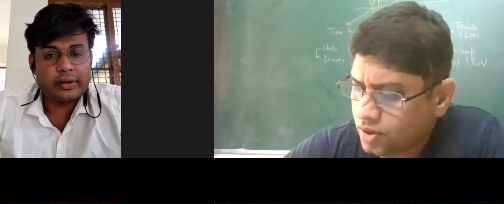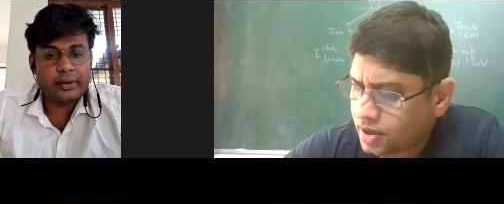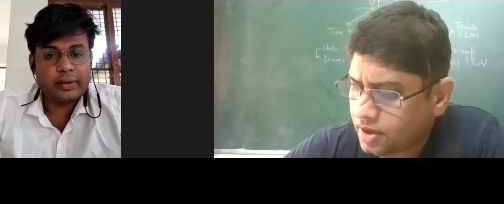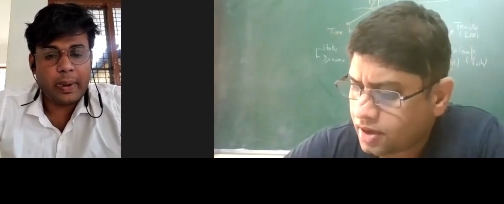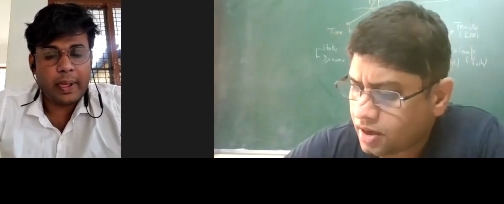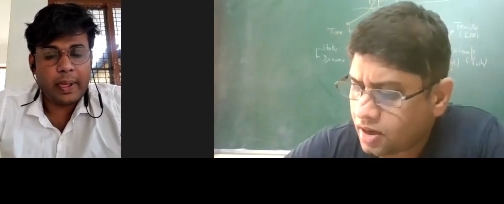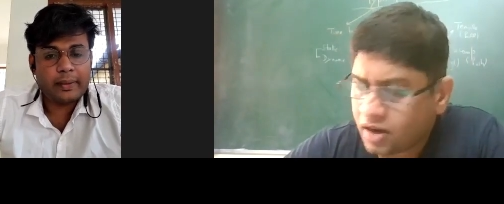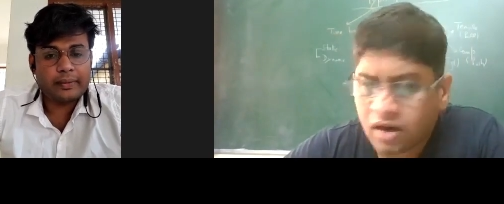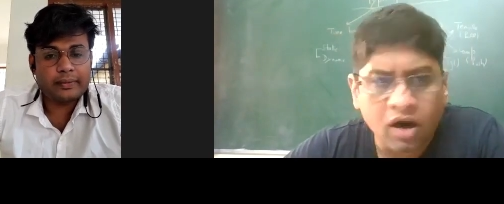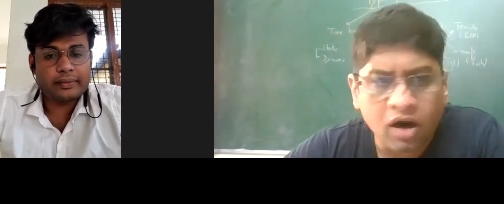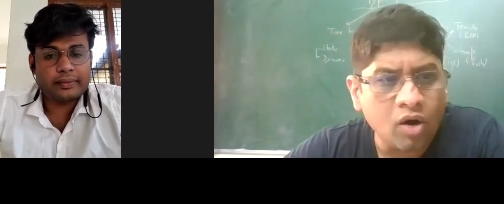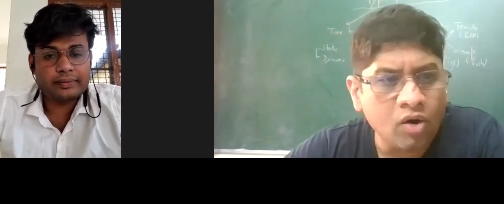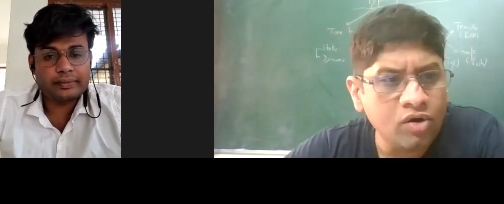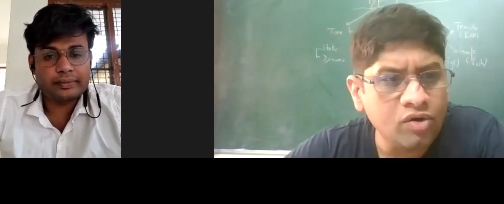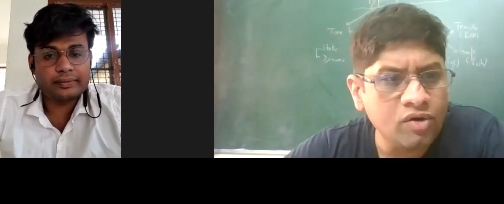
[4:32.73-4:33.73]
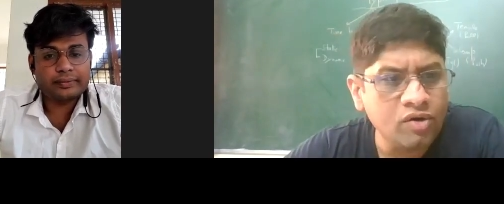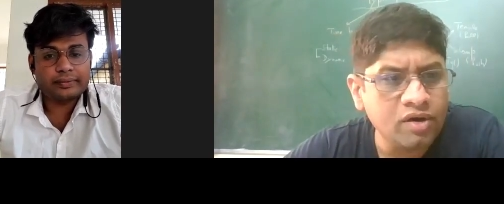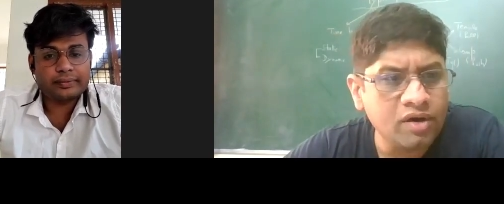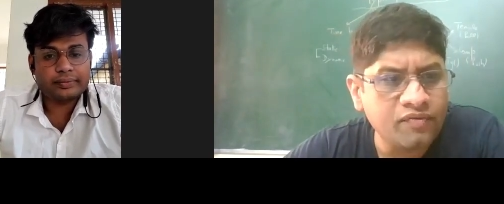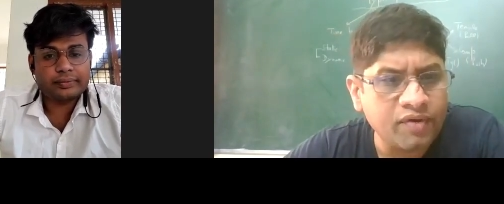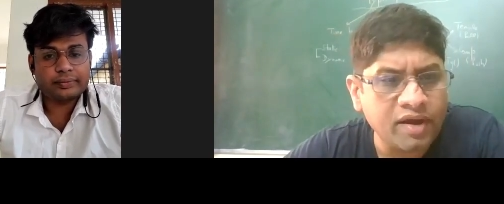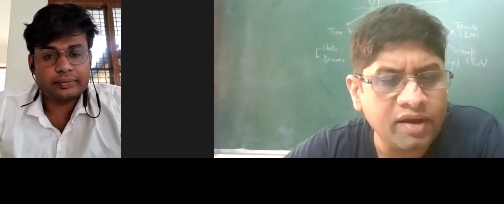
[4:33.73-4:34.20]
Speaker 1: Okay, uh, how do you
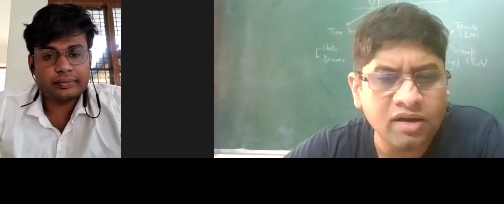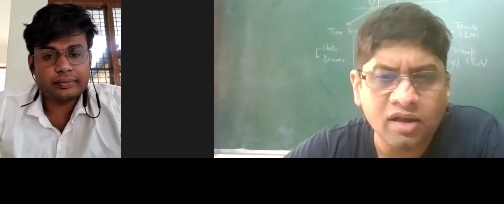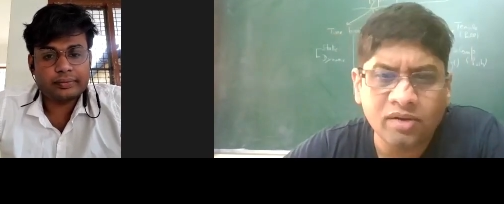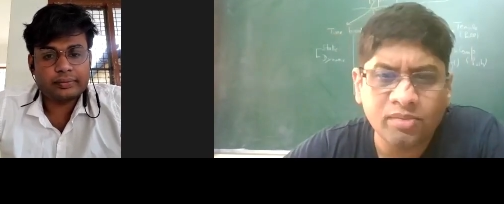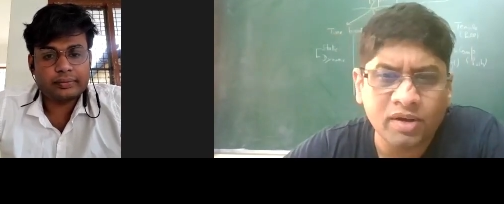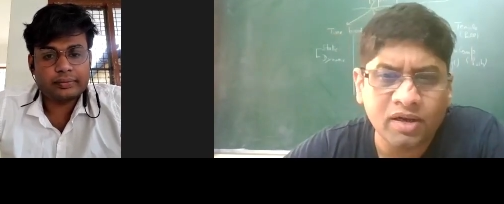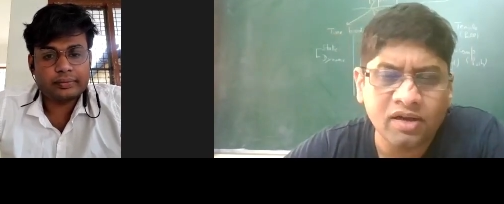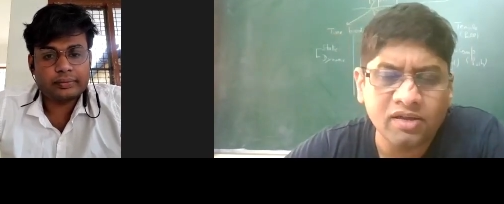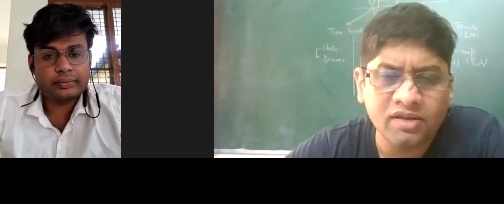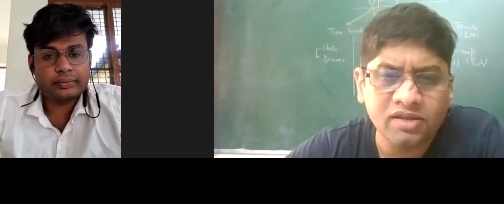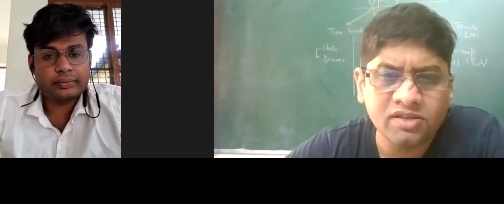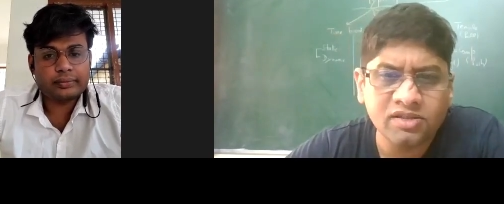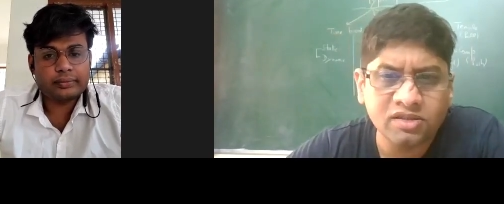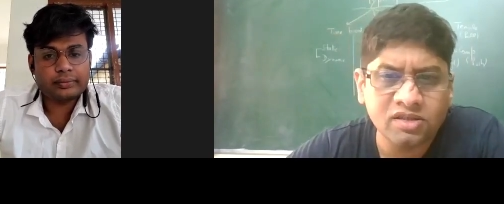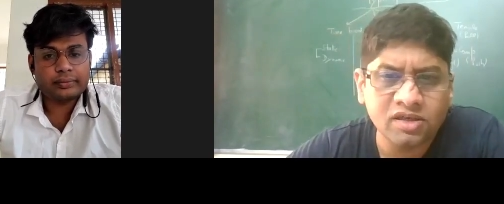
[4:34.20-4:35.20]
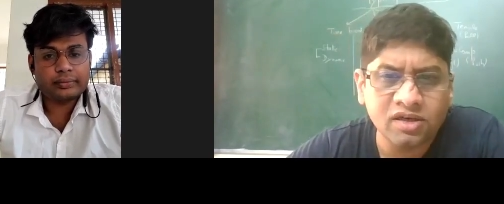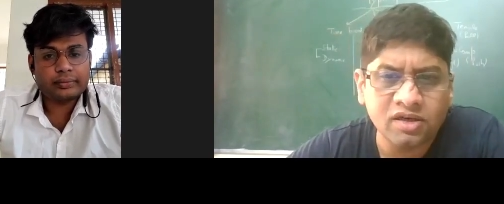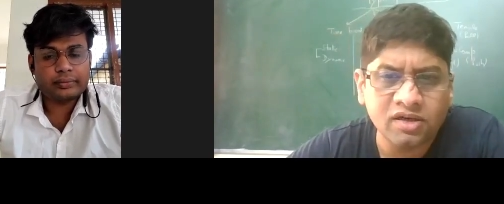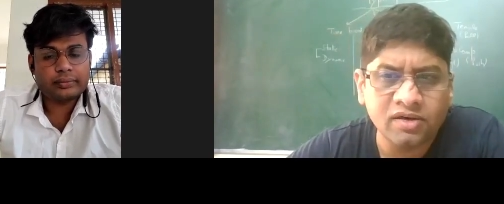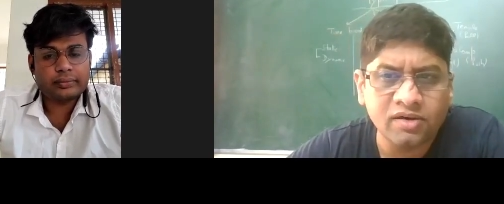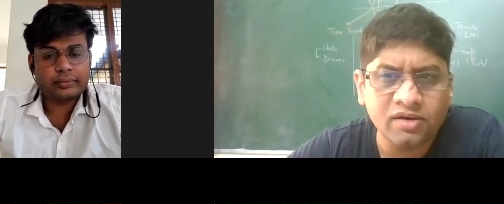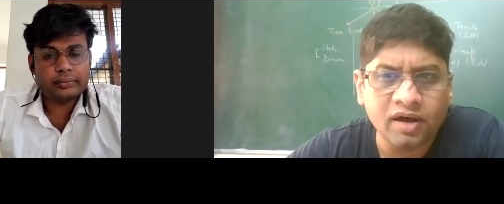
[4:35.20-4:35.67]
define, Nirmal, uh, this
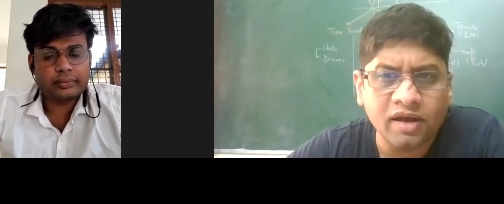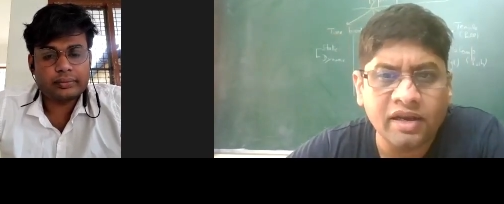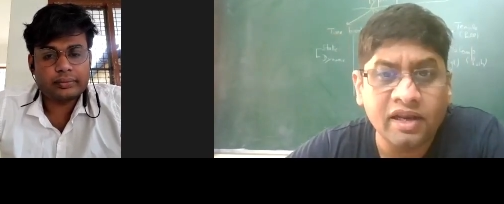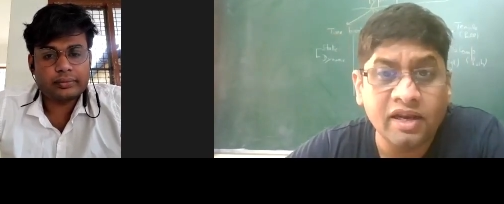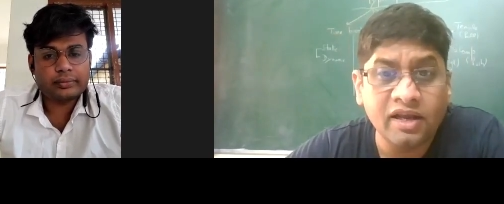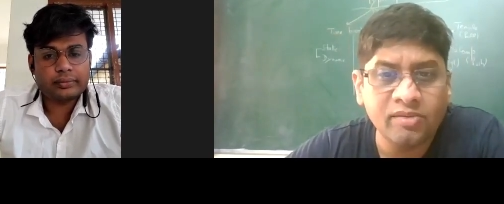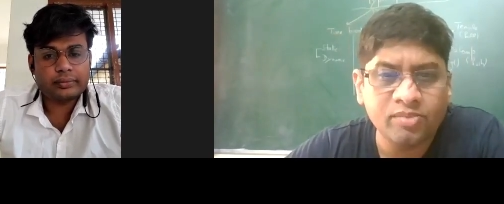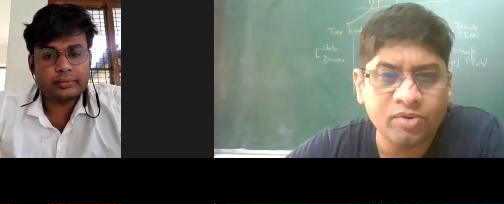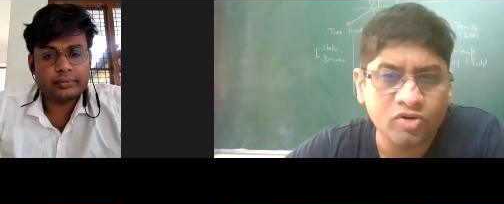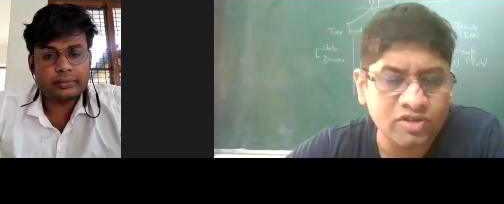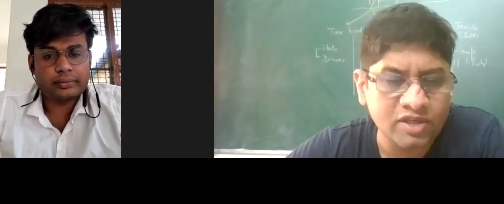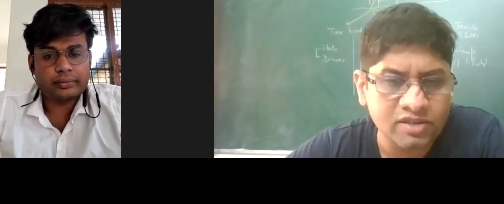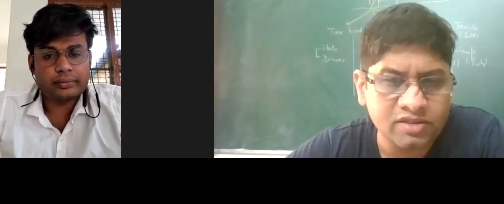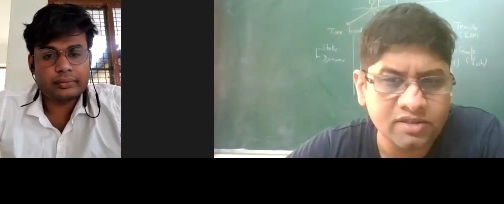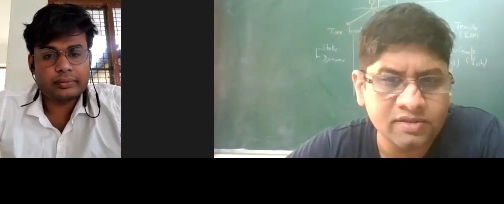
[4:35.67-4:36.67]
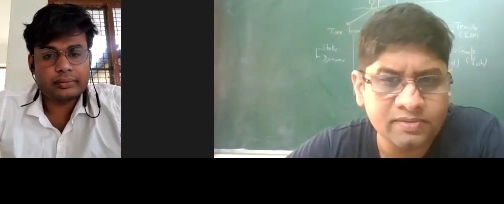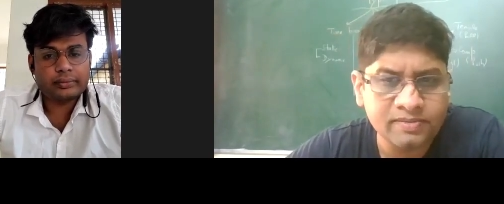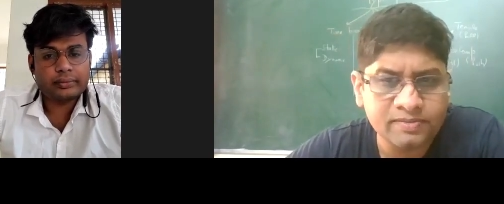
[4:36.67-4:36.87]
uh, annealing process?